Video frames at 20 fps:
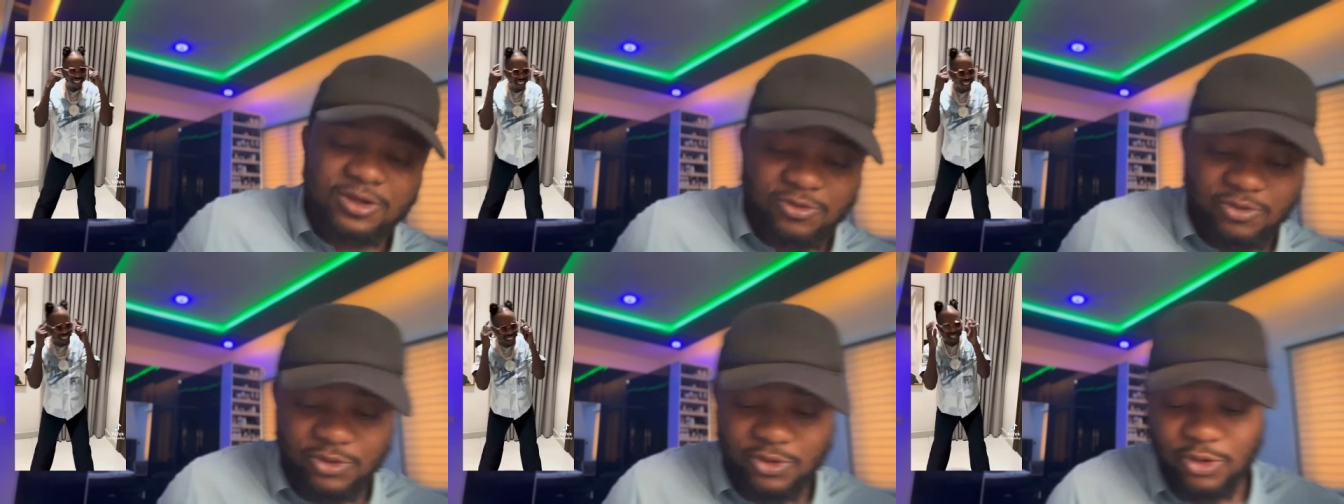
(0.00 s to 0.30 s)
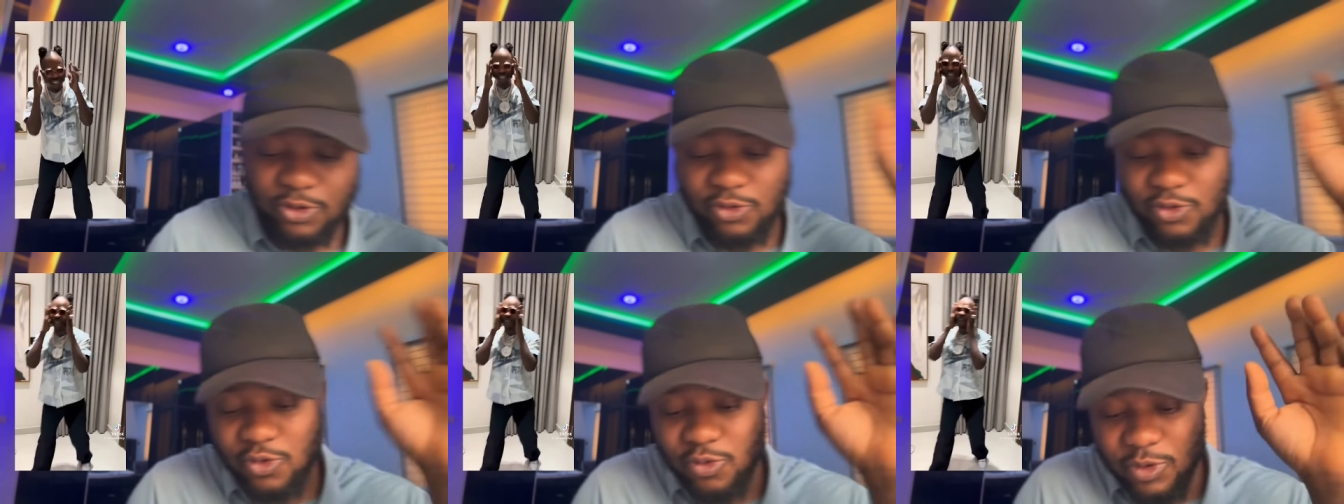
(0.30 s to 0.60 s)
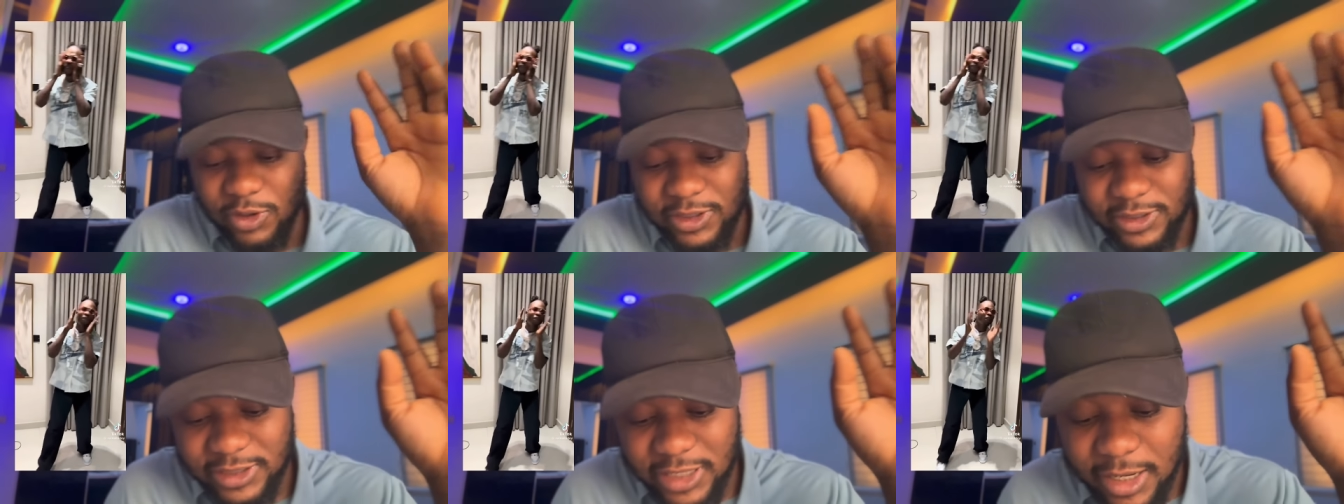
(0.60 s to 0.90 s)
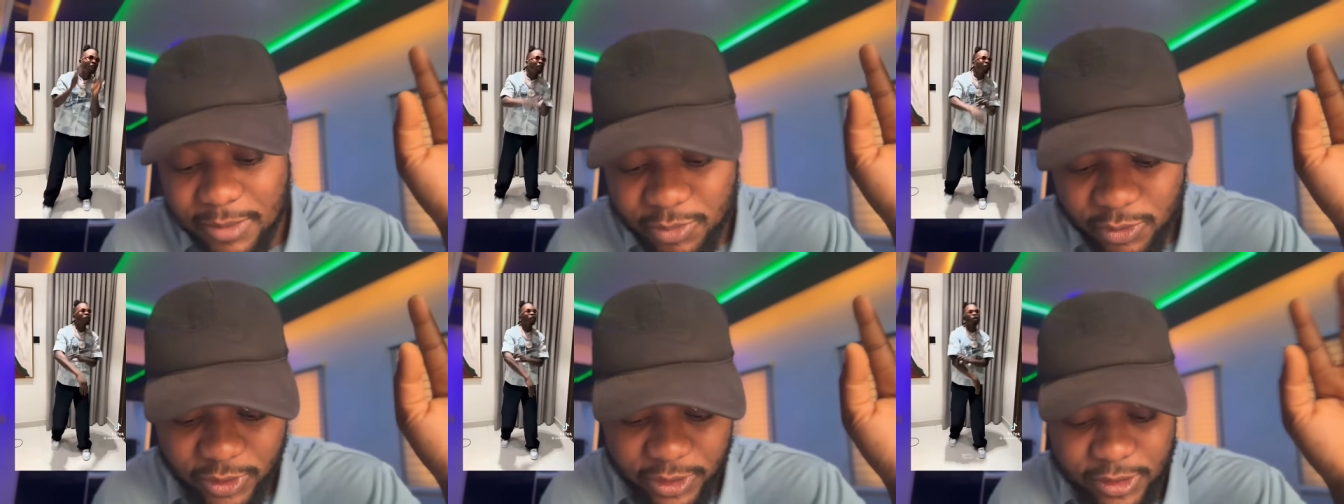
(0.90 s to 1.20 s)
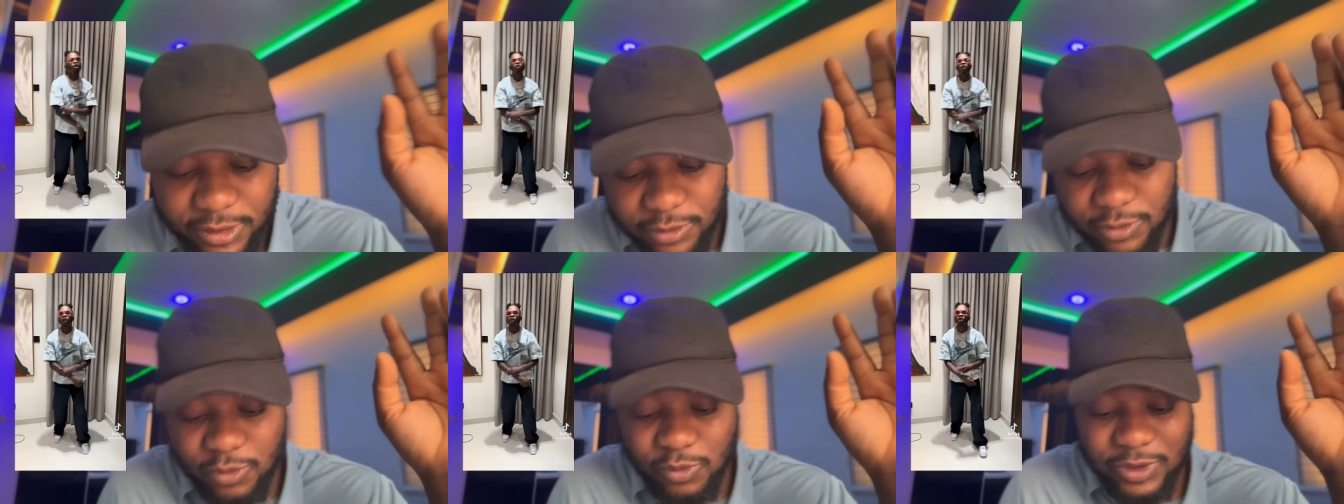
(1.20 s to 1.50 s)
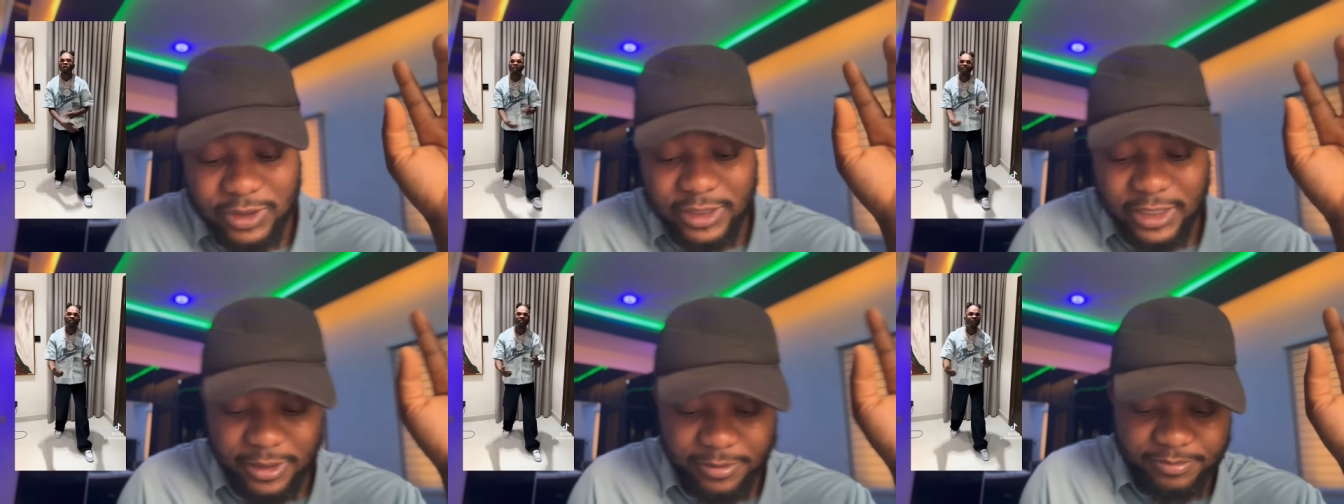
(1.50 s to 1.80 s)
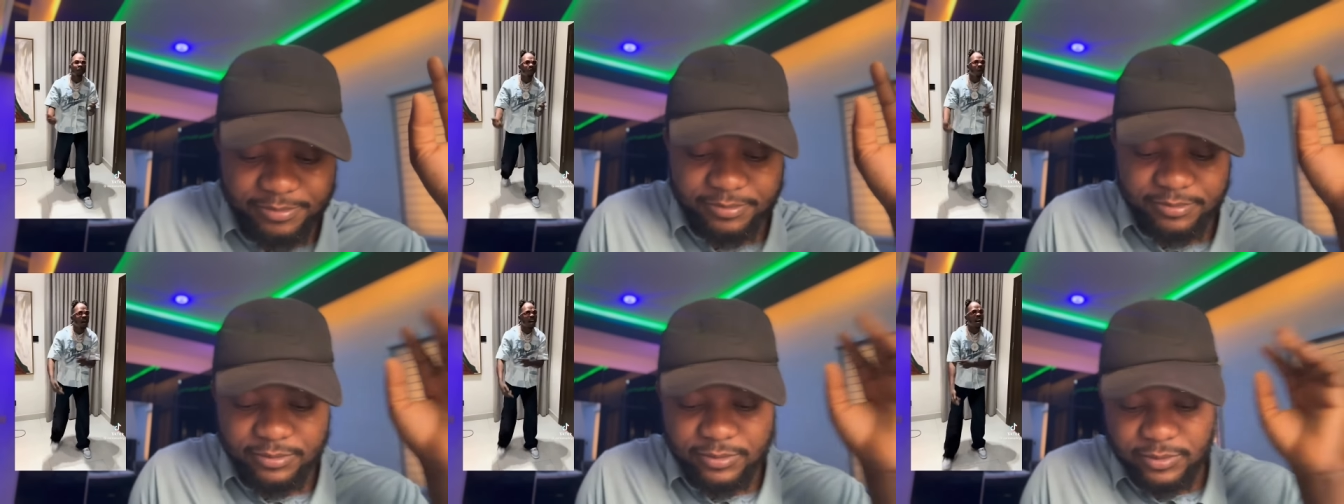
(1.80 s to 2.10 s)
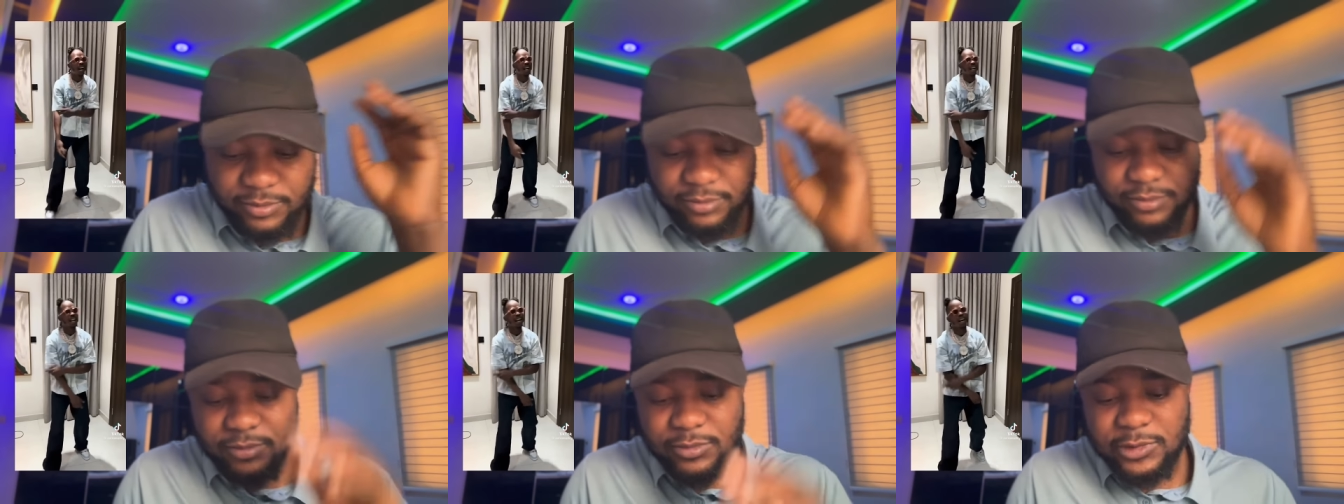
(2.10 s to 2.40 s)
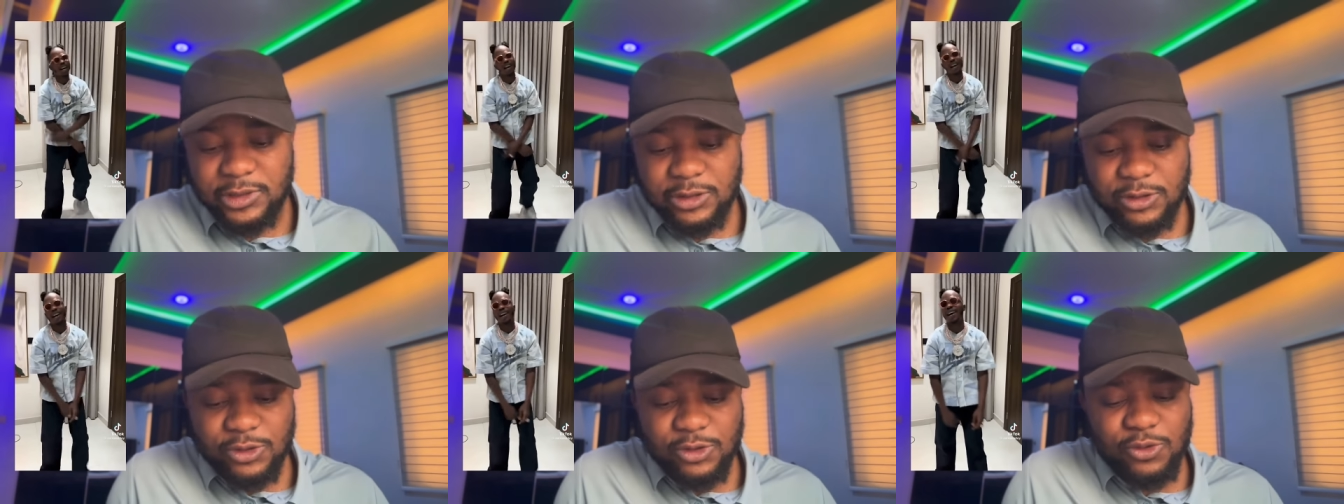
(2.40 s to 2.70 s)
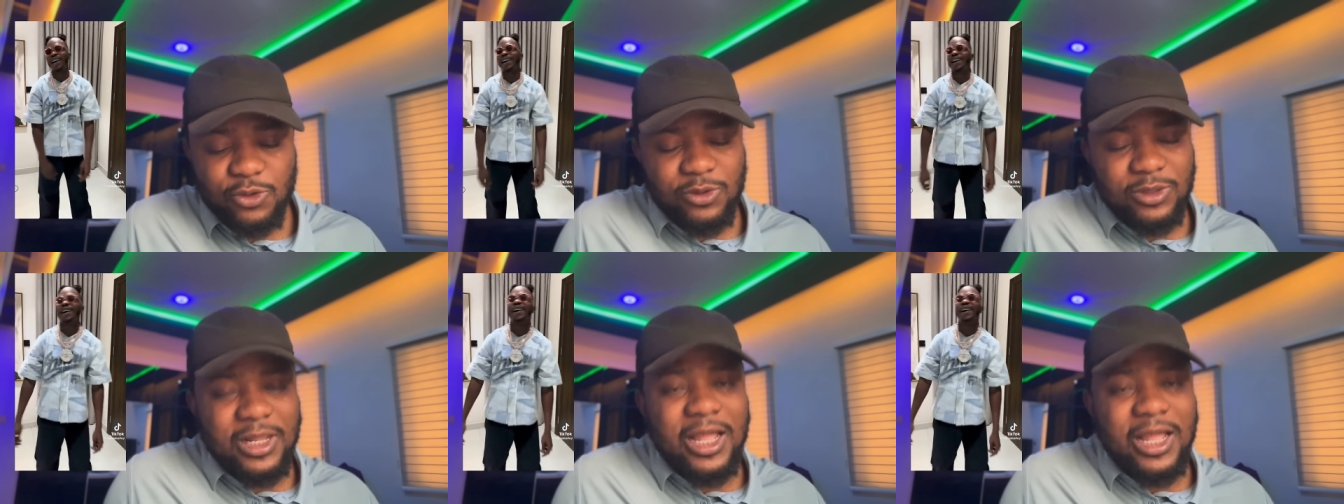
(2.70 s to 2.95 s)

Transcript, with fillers: We don't know what is happening with them. So